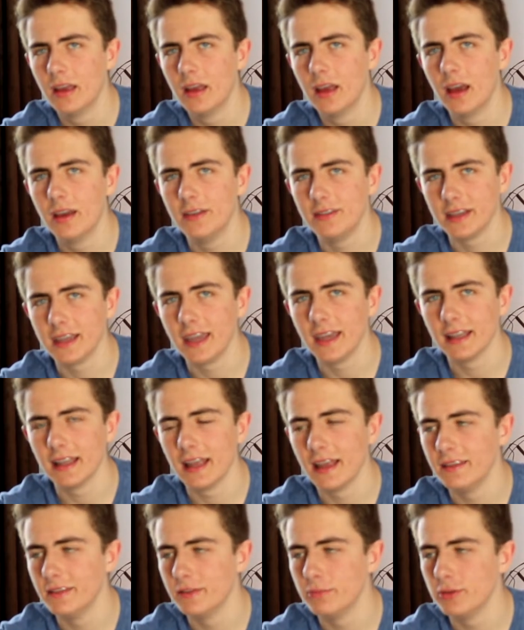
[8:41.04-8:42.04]
as your kit
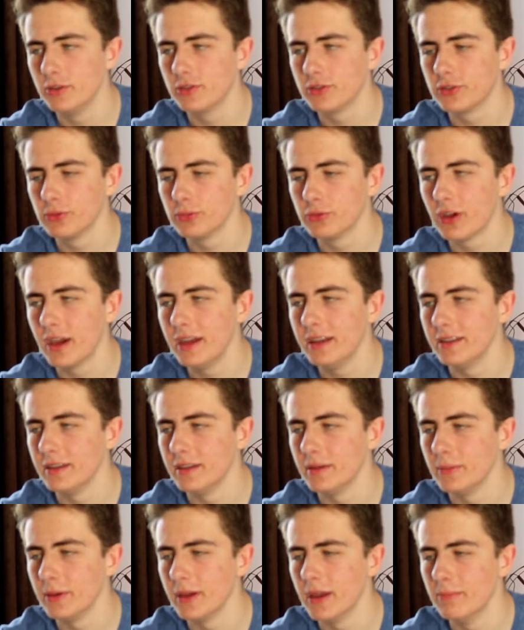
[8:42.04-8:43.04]
lens, but just upgraded
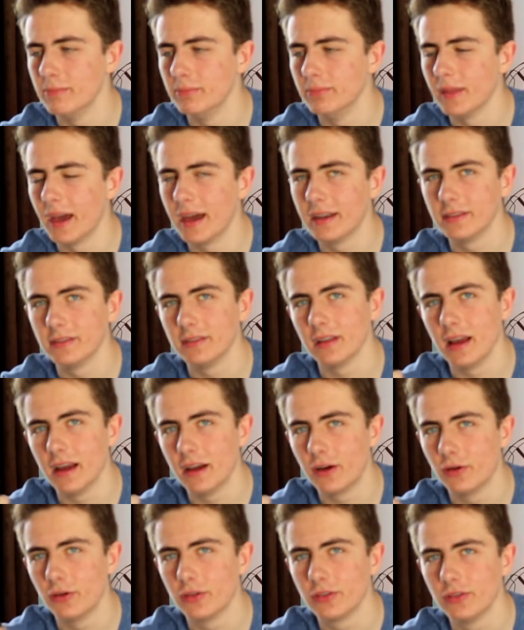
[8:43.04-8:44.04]
a bit and added
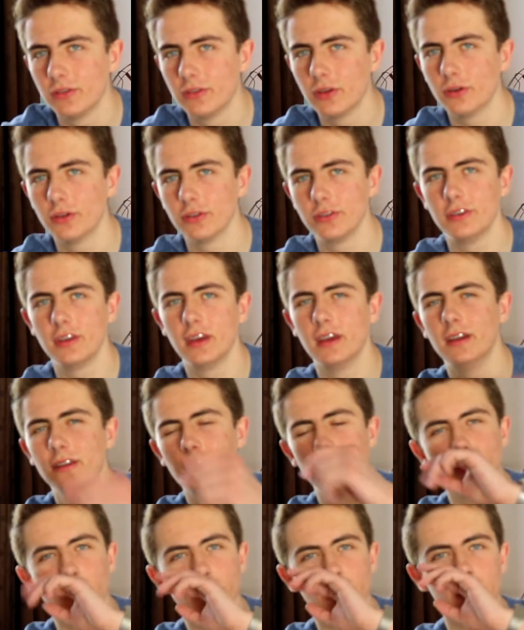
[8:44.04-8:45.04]
like not
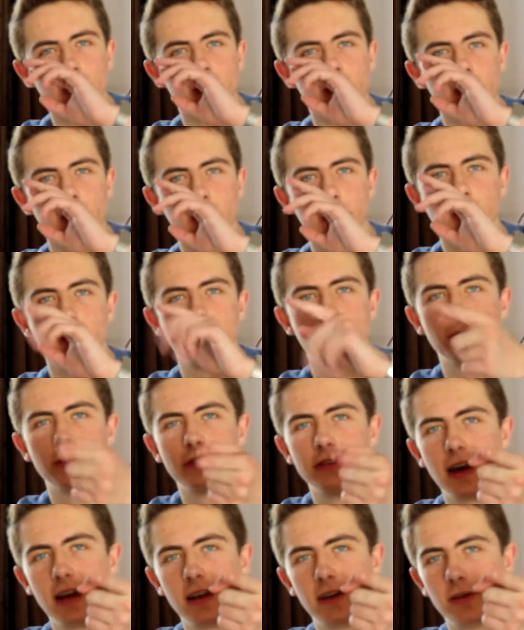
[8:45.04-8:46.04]
autofocus, but
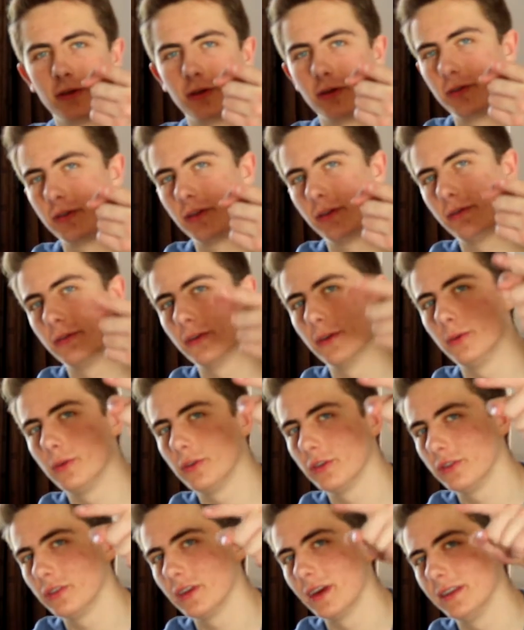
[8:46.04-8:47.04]
silent
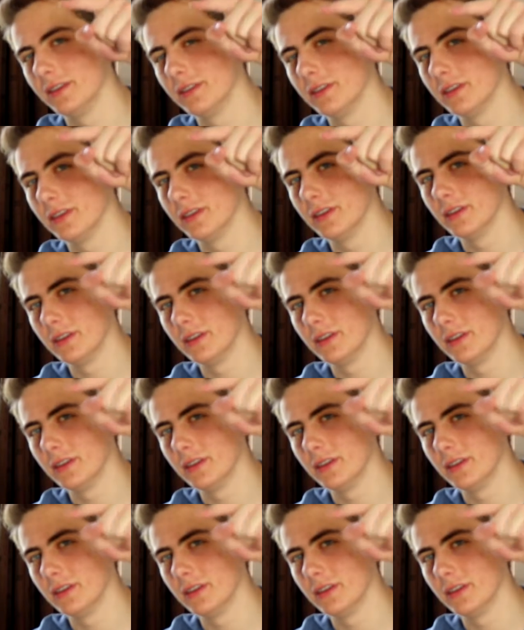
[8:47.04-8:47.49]
autofocus and